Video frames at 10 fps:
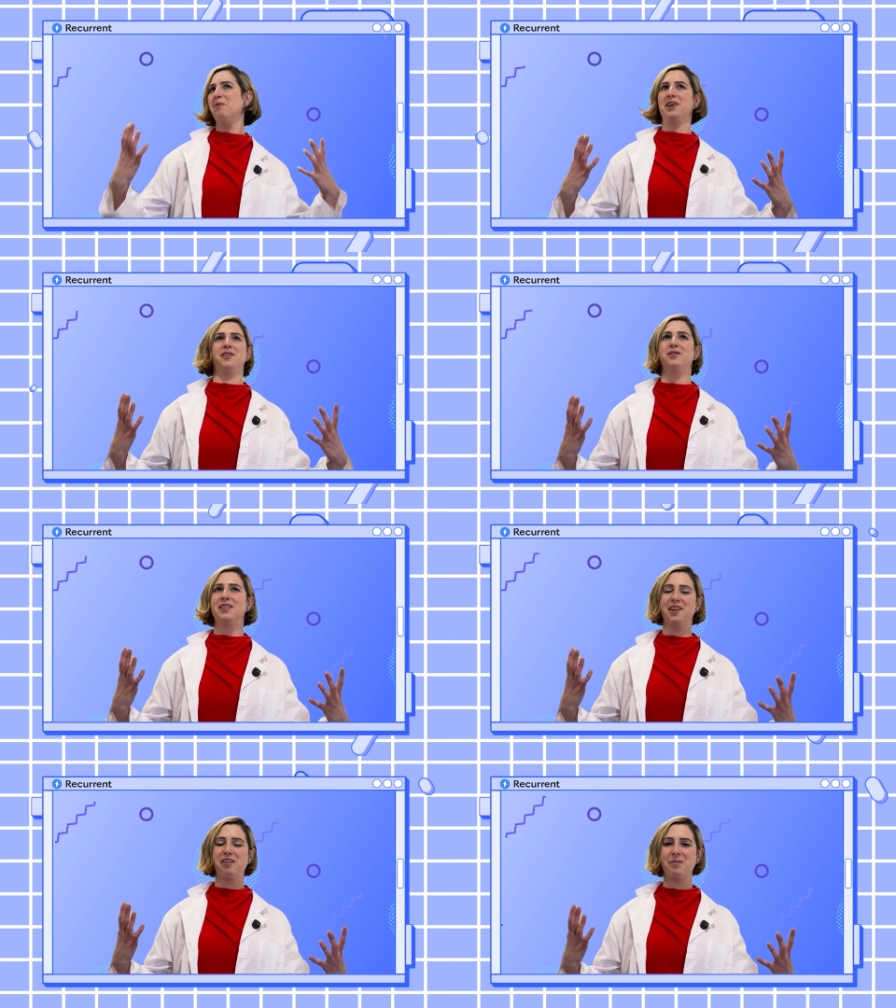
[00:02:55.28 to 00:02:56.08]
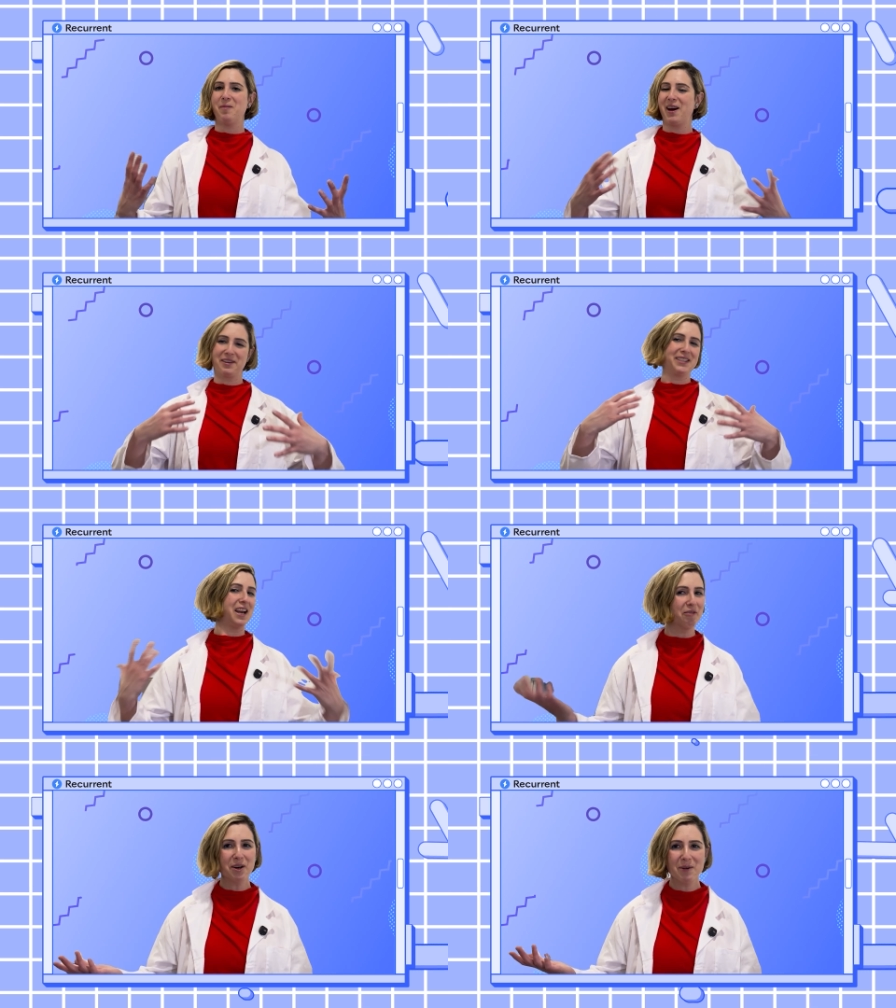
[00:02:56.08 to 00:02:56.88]
want to use LFP batteries
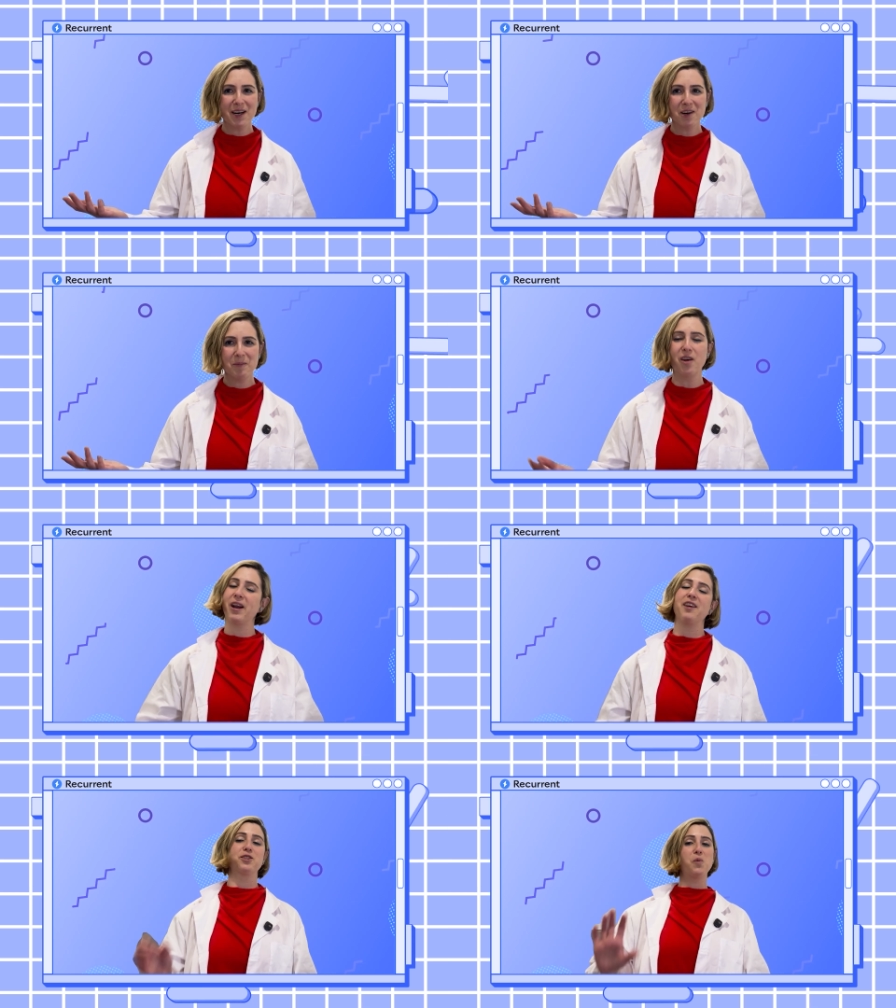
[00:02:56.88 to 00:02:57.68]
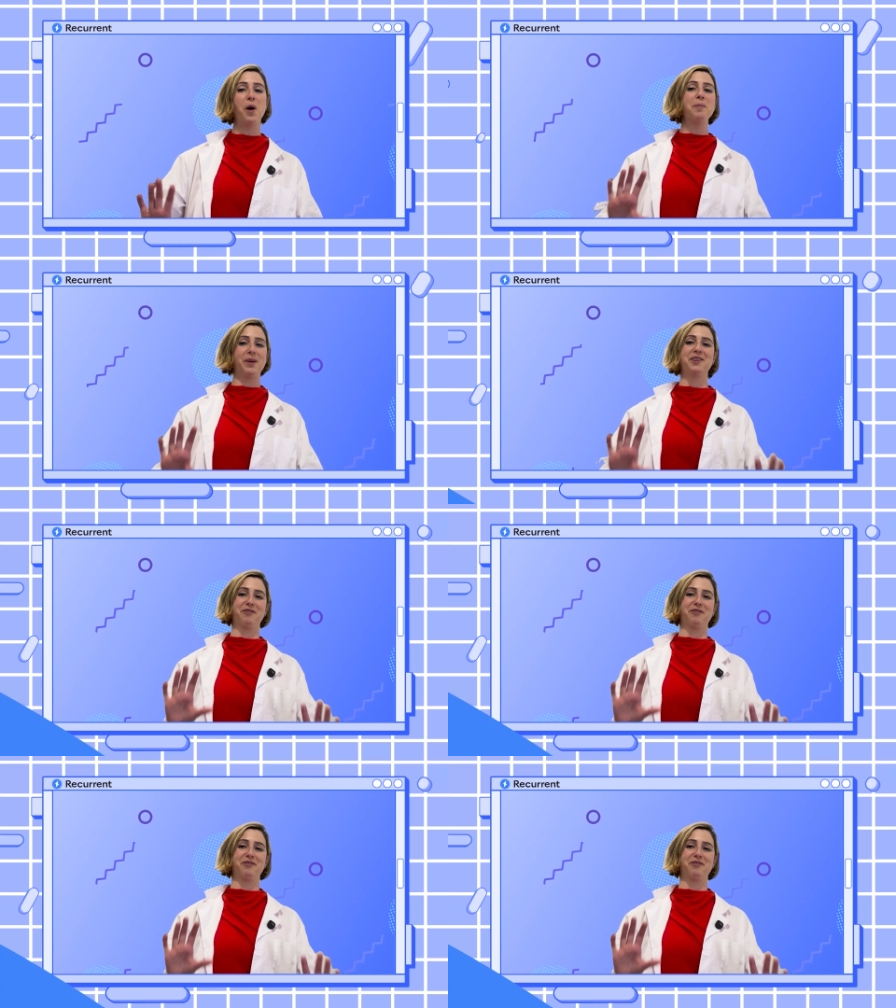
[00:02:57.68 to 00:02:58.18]
everywhere? Okay, there's one big